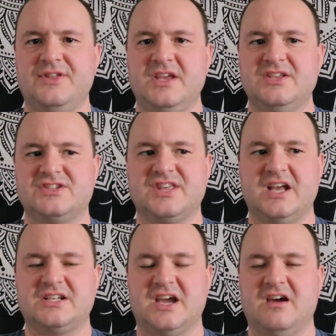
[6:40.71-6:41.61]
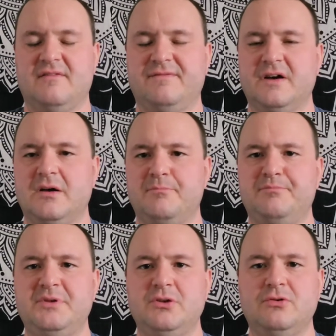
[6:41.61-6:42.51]
things that have
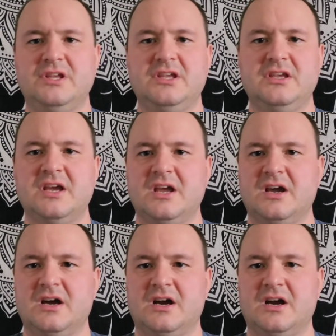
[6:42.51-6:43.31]
beauty.